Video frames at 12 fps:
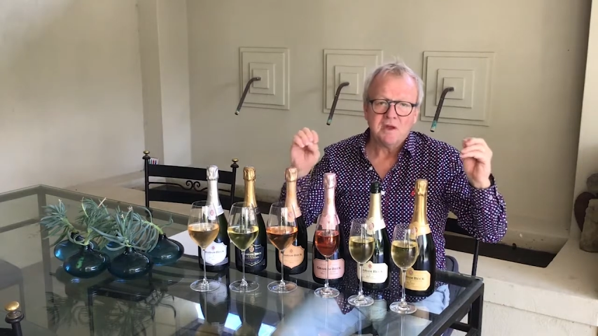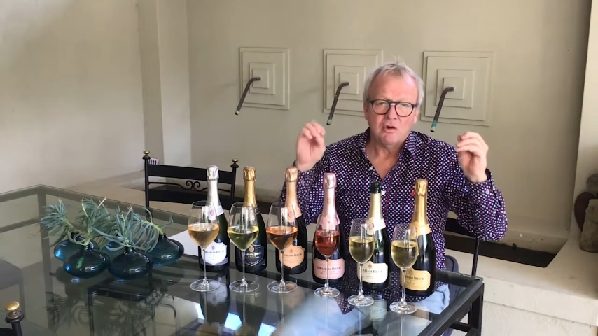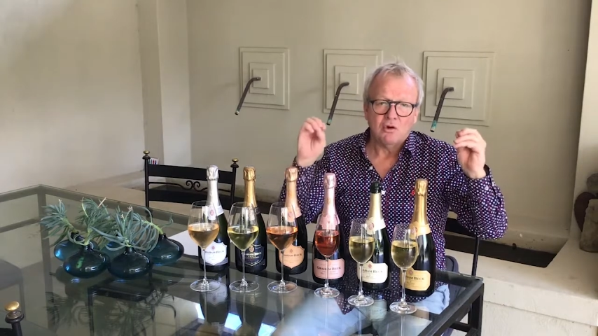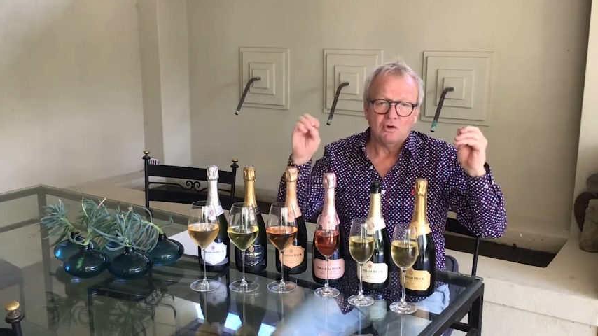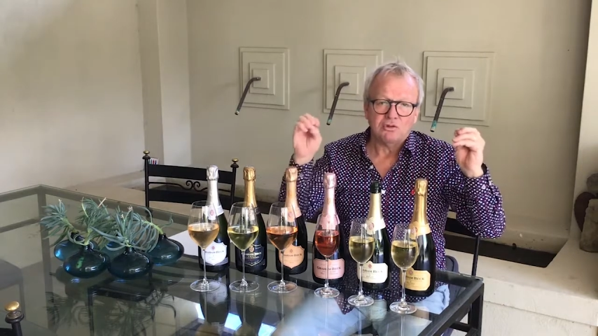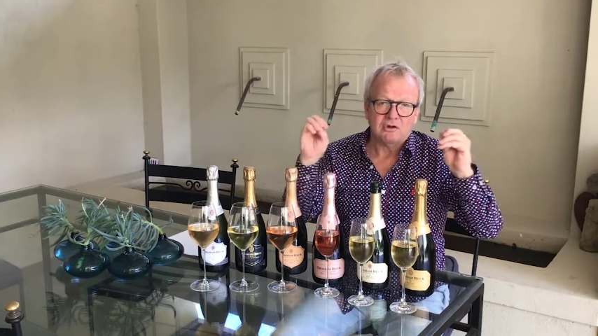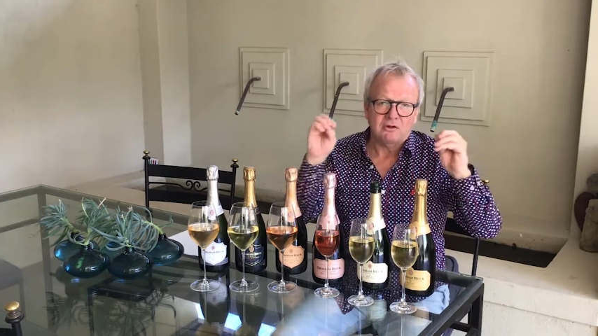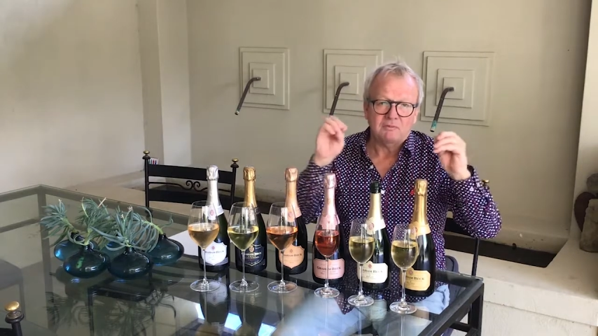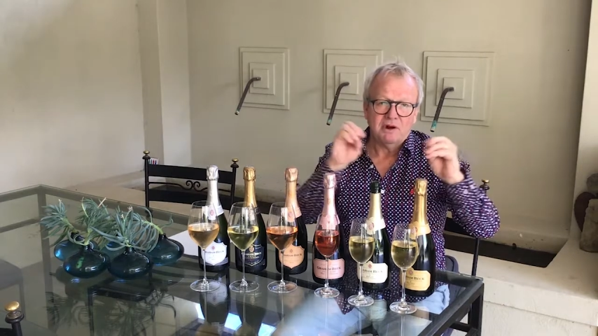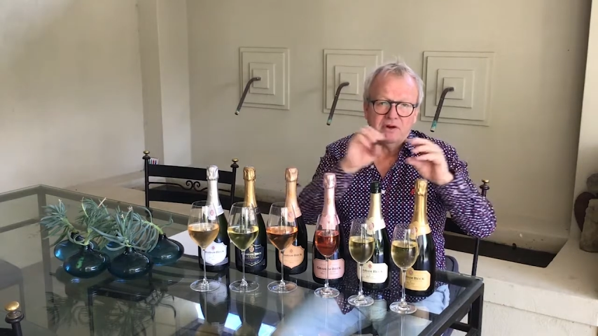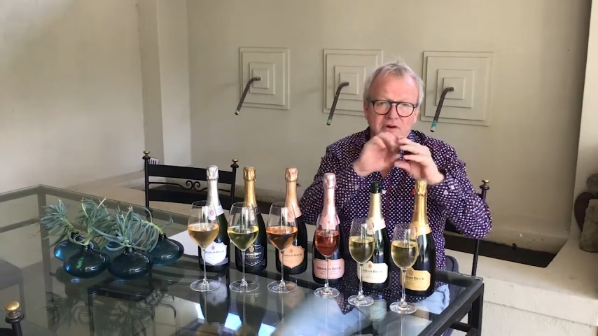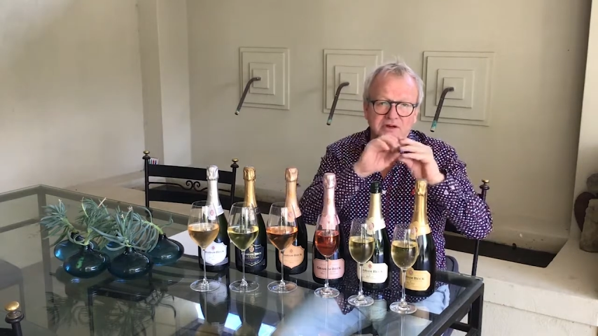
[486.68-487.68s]
all the
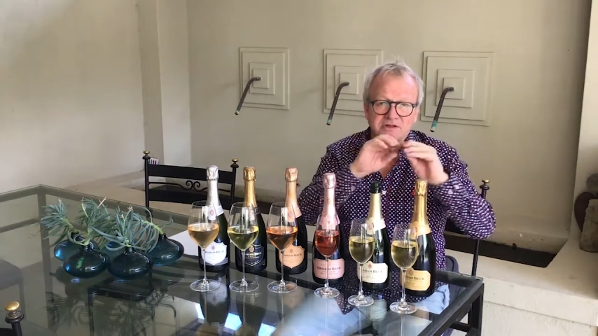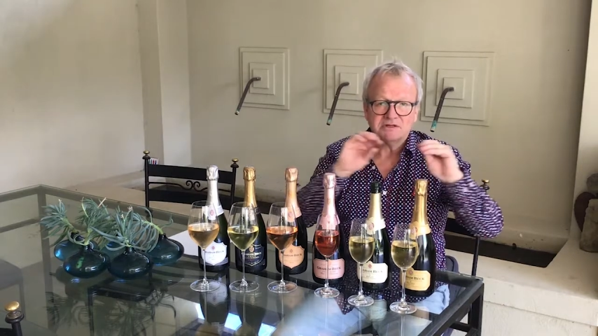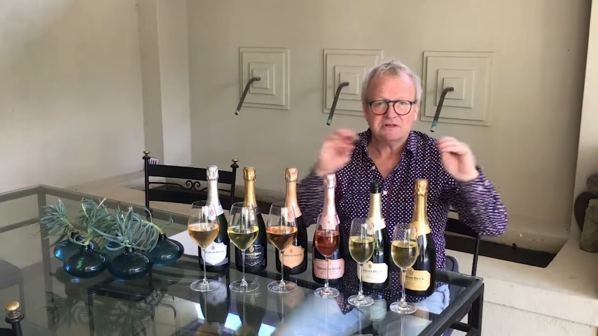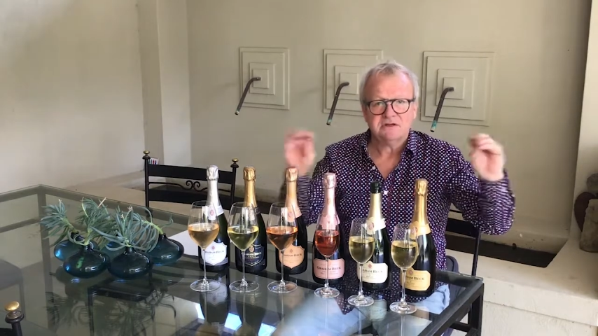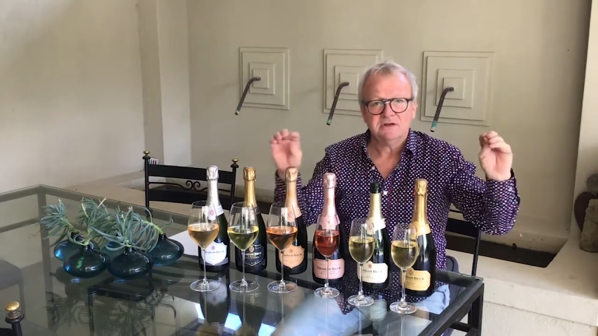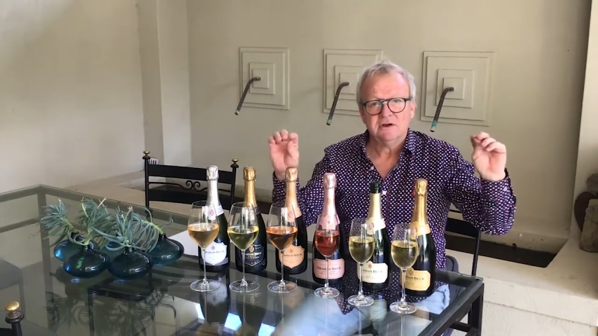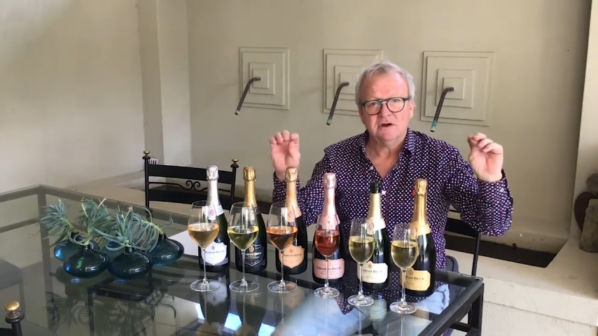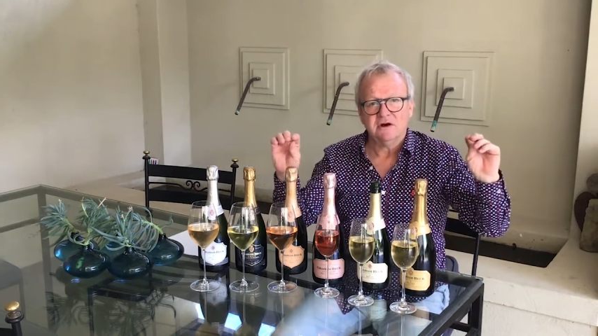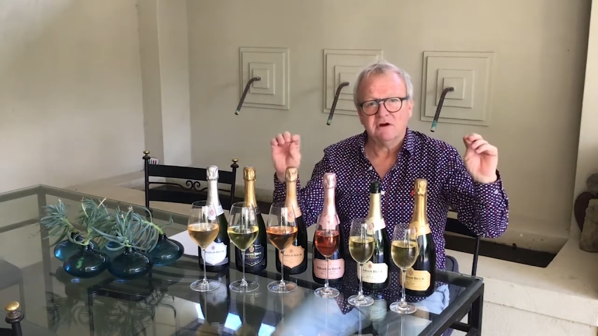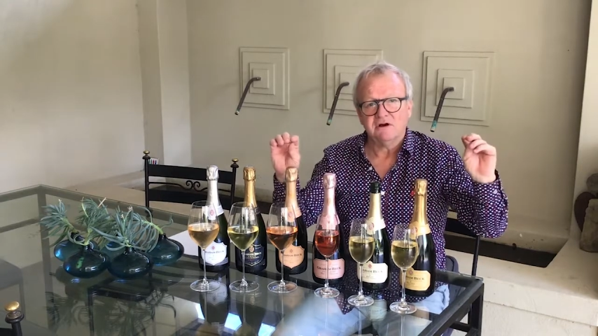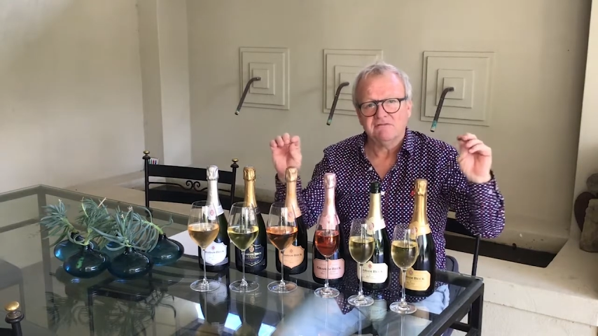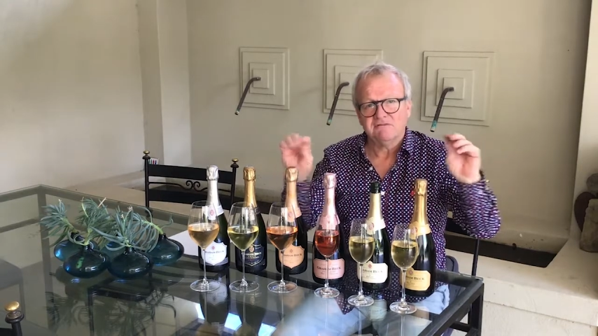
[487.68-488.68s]
components
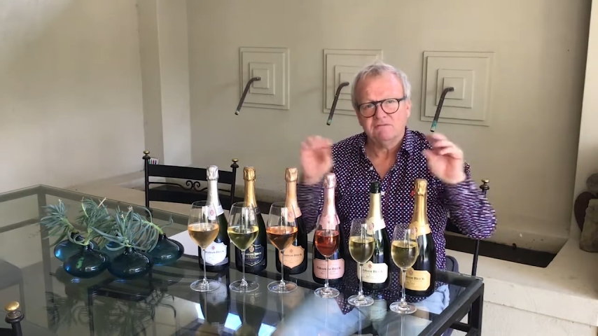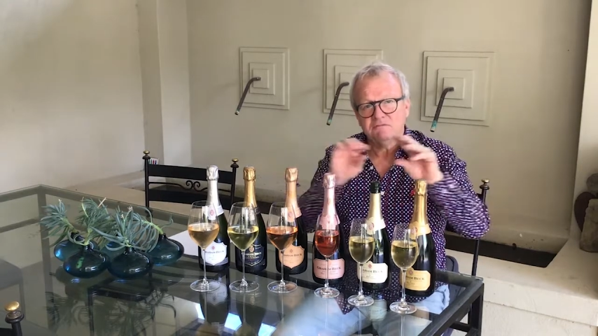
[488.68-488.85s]
on a